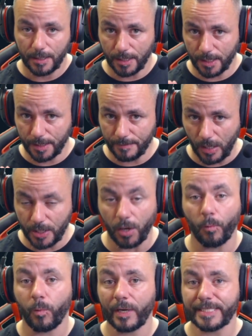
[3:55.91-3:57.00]
I
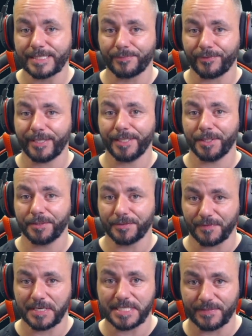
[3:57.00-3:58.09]
can't wait to bring you the
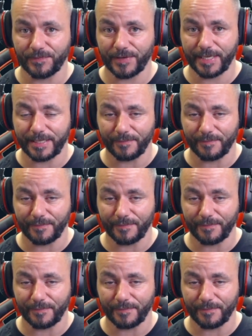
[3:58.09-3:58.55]
racing rig.